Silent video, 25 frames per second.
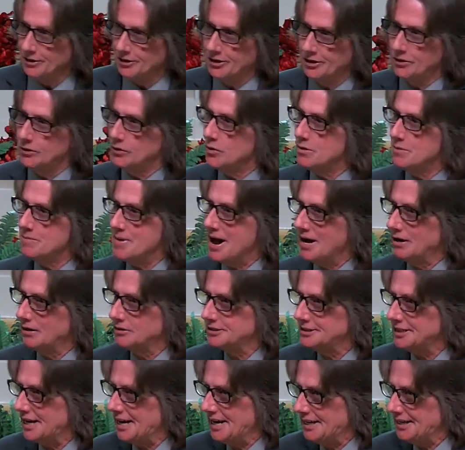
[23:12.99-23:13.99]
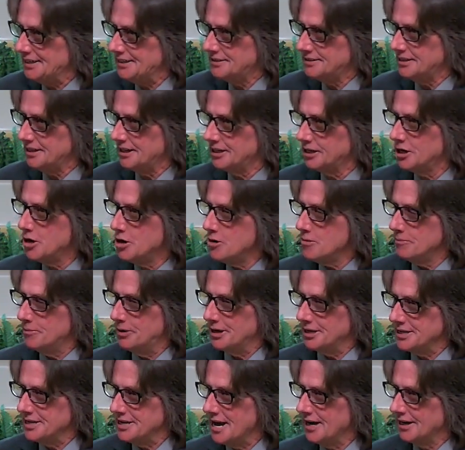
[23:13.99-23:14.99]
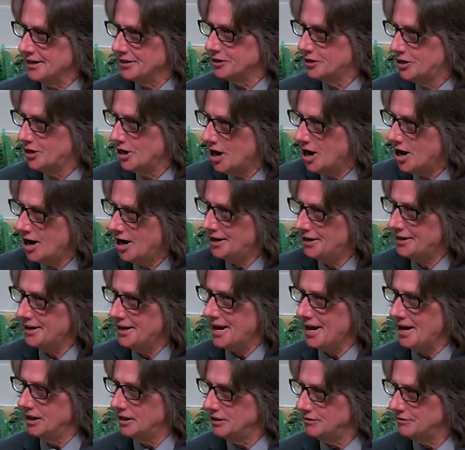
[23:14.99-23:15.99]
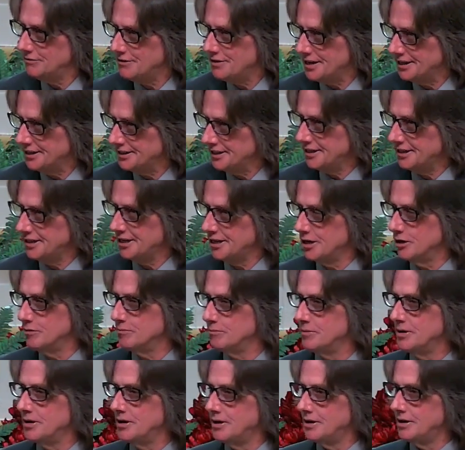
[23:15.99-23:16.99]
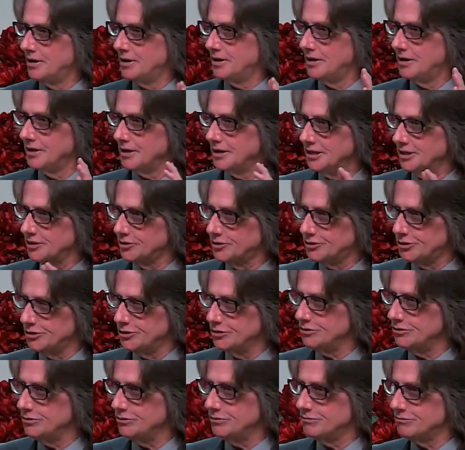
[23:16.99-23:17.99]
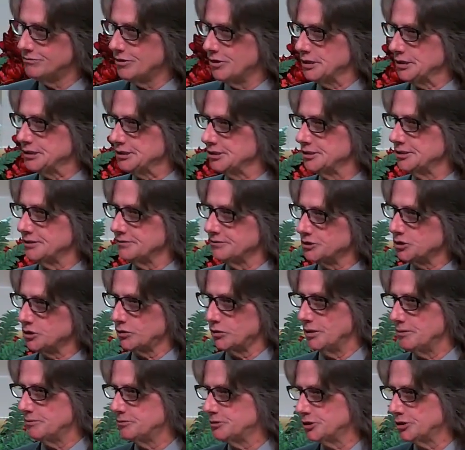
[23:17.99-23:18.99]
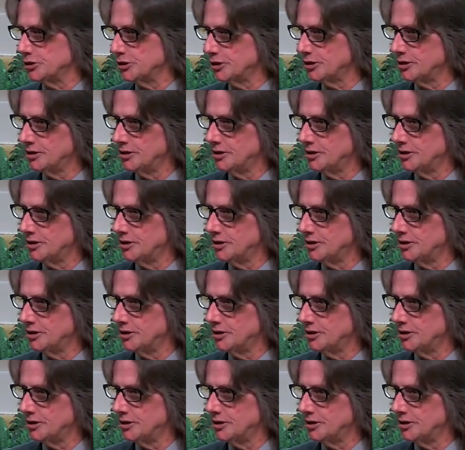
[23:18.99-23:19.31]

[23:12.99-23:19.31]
going to amount to anything. But yet God elevated him in two verses of scripture,